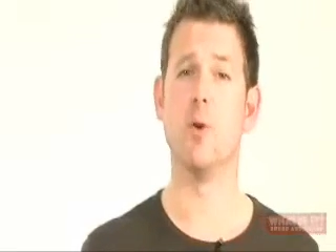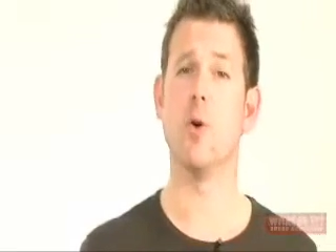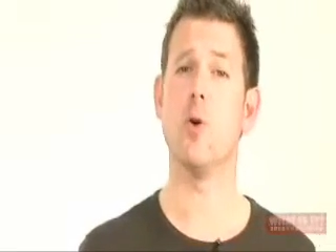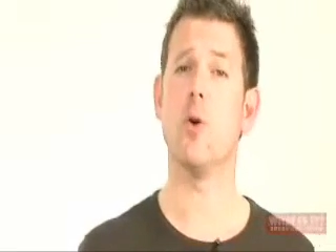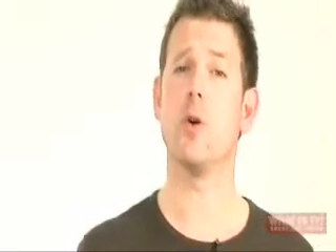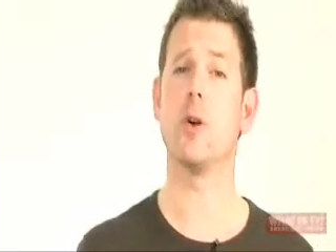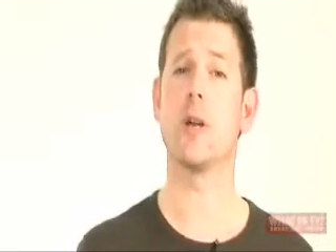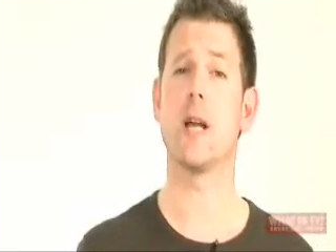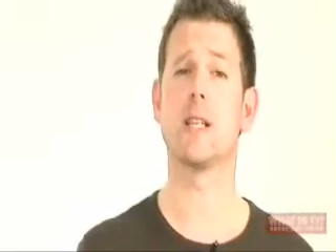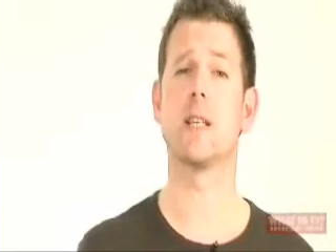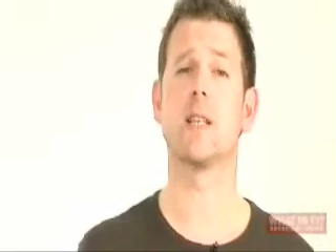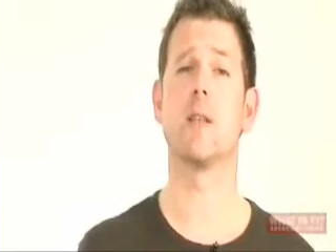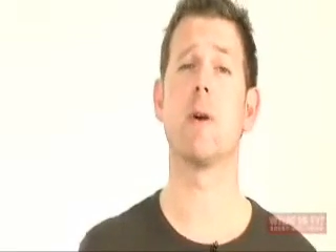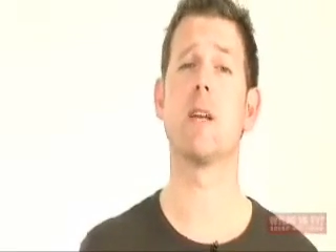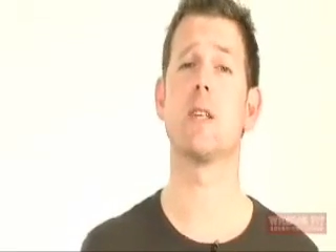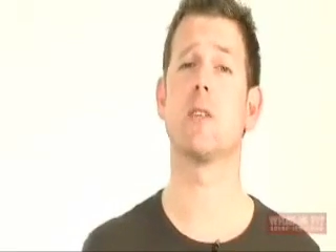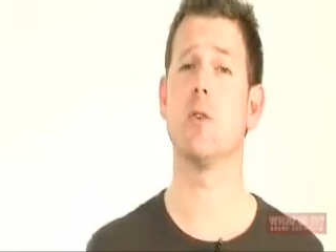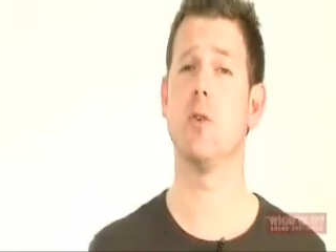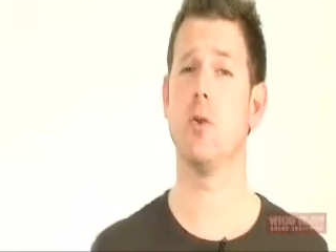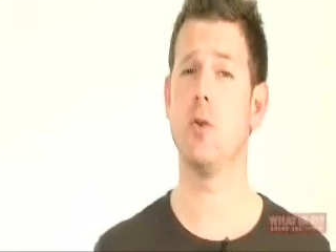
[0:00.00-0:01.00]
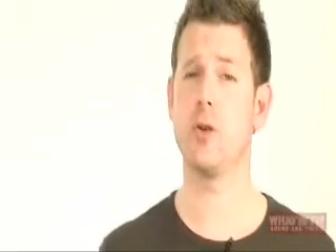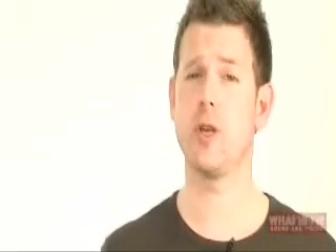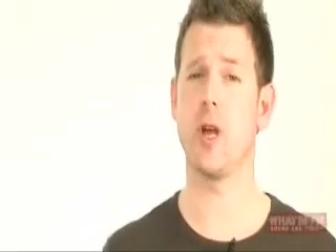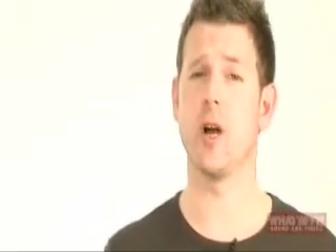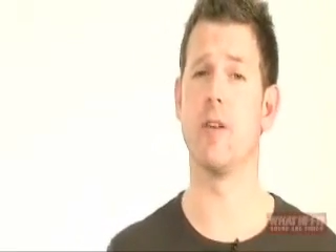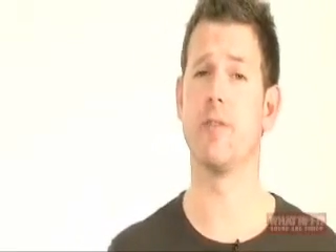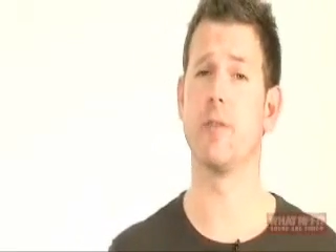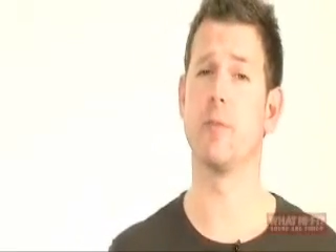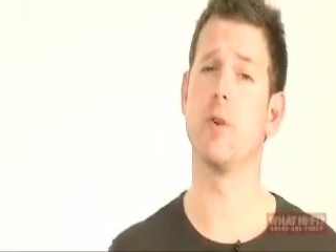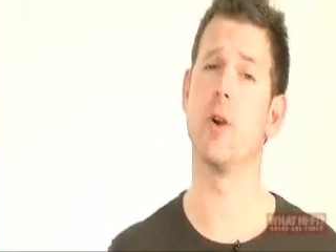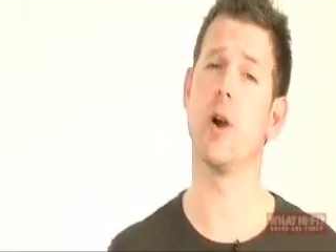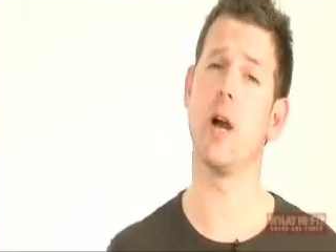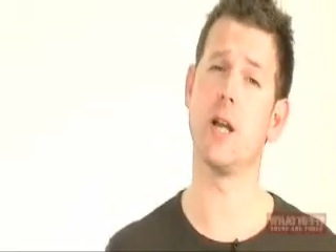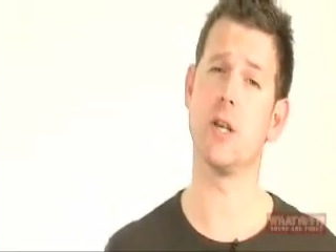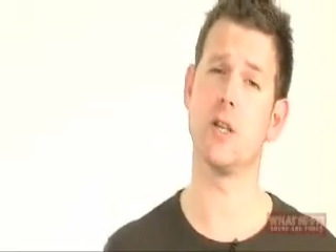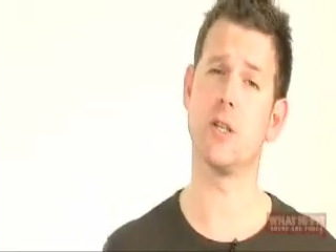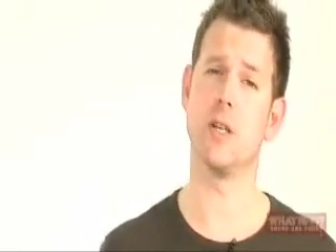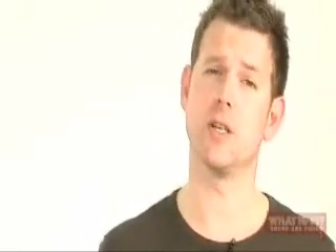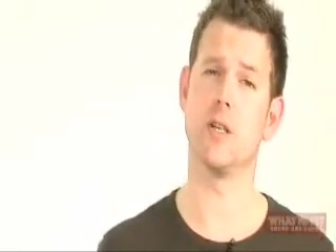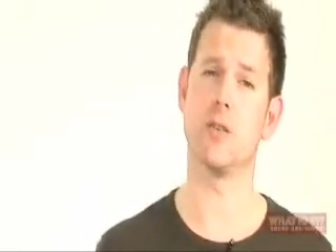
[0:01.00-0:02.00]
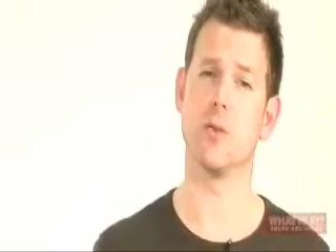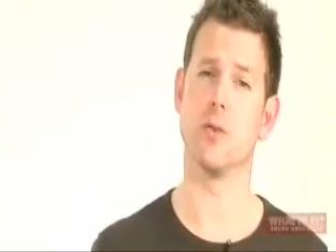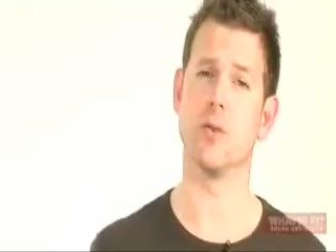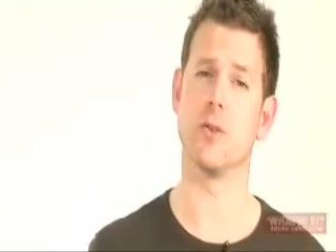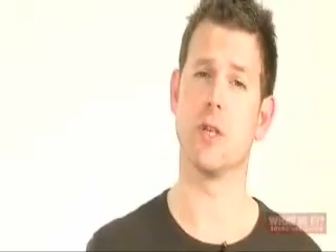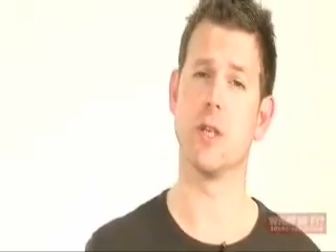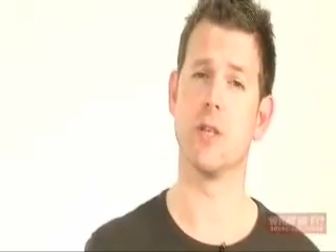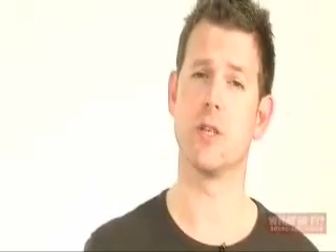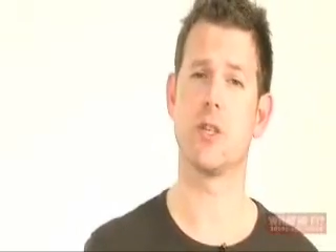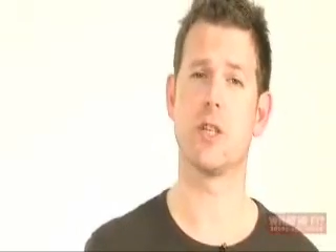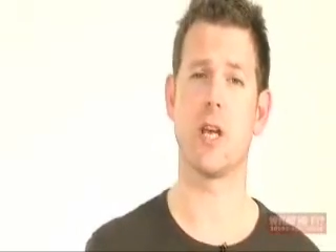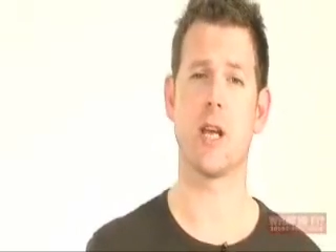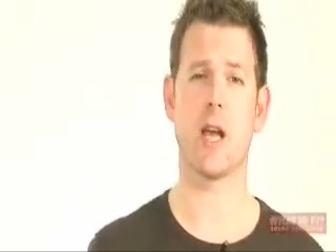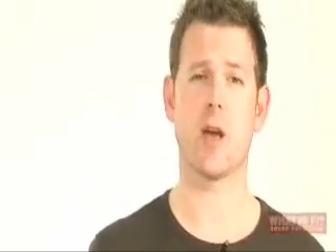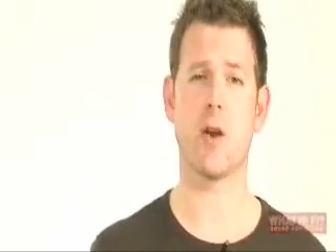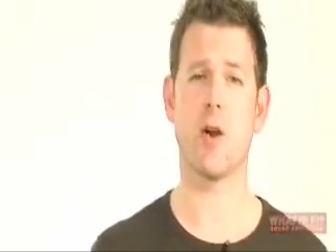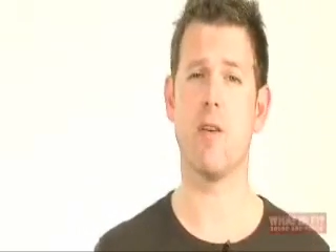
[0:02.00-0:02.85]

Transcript: For more on getting the best audio from your HD sources,